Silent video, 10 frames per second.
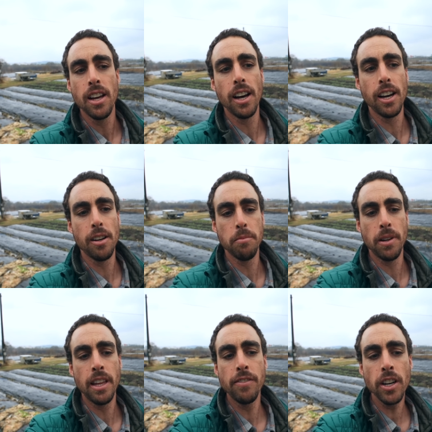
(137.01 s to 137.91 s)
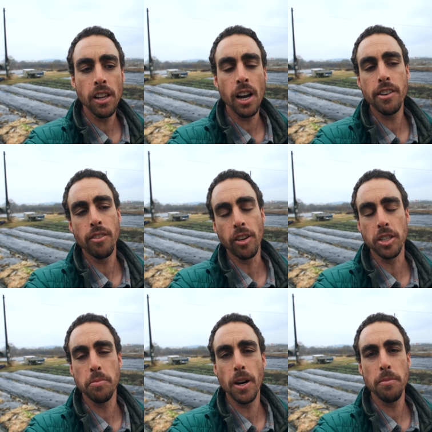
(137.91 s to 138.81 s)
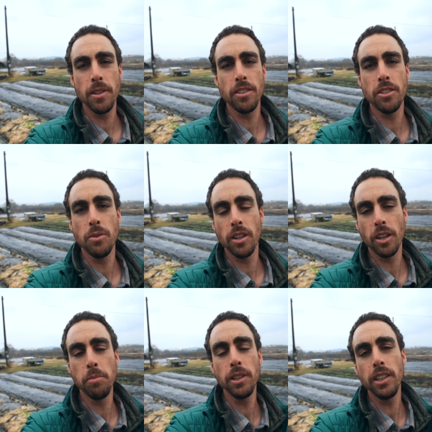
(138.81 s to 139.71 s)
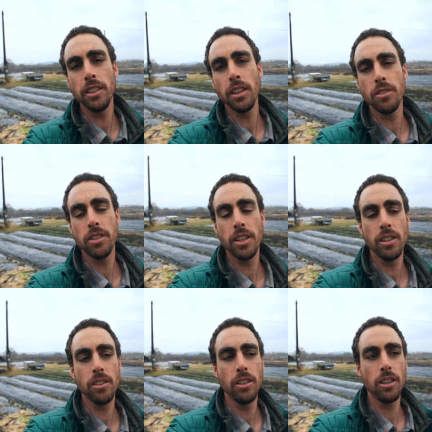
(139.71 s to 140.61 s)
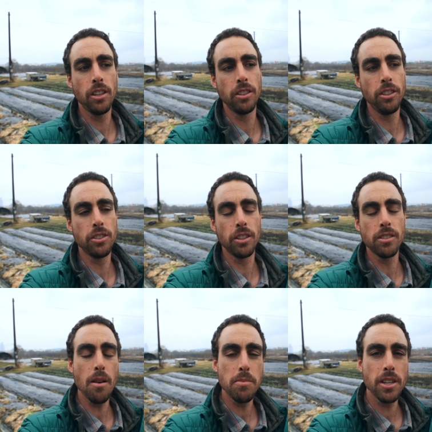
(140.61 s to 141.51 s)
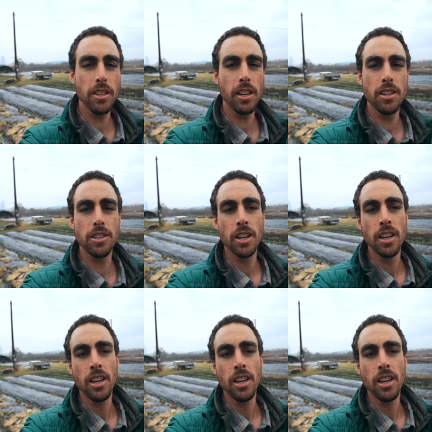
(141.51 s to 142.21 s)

um, they've done a lot of different experiments doing completely no-till, using some tillage,